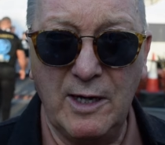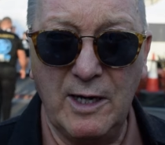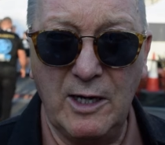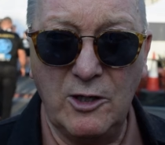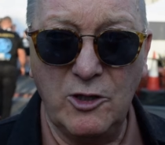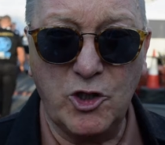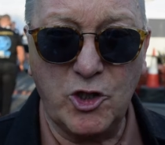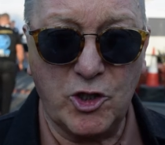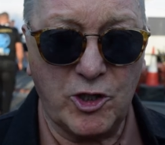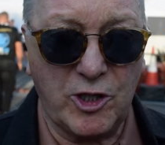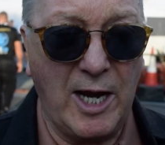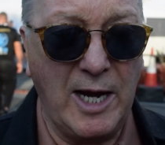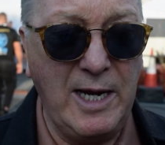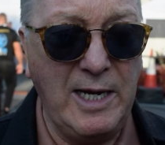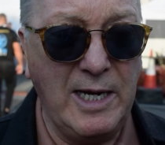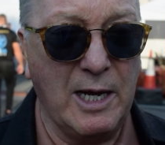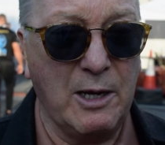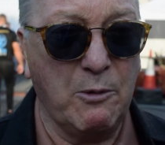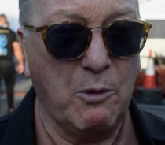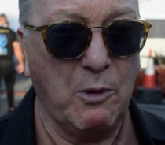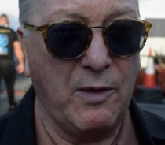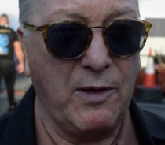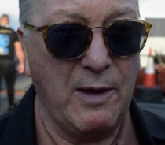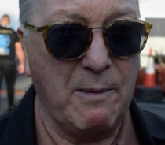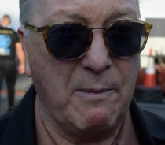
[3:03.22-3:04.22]
and stay
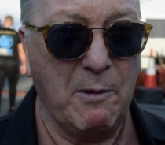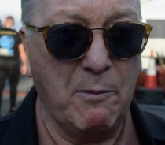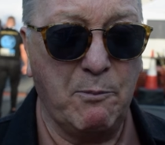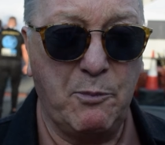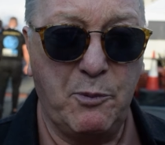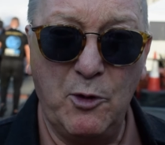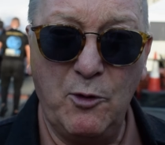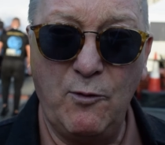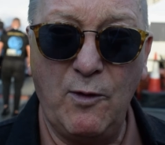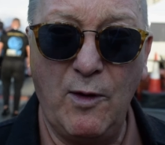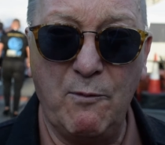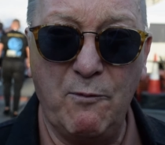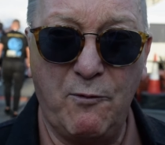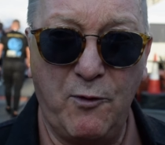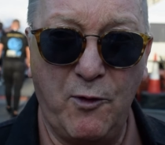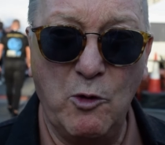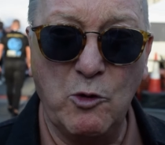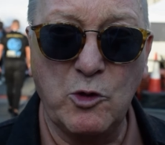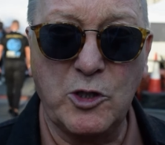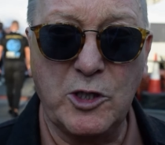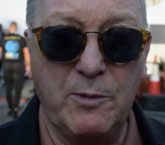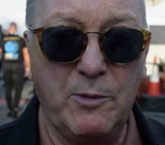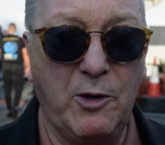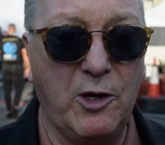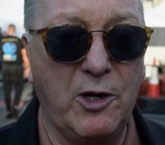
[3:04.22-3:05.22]
there with him and
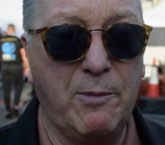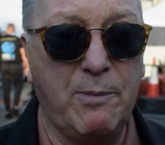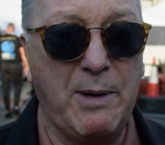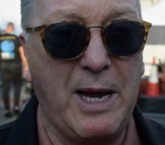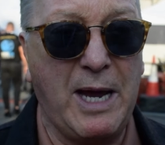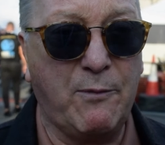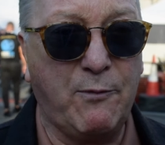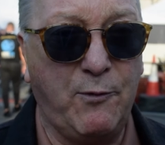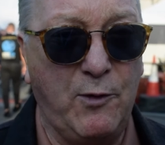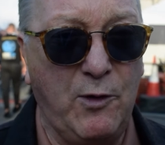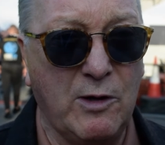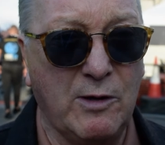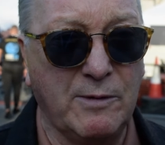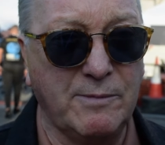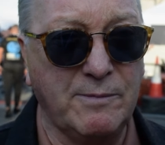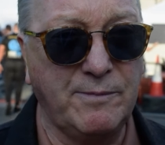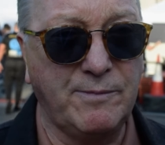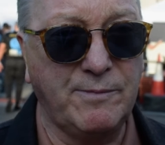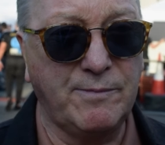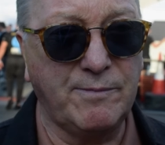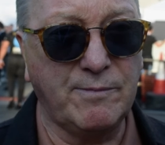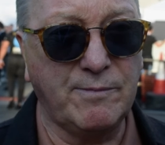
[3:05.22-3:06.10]
force him on the back foot.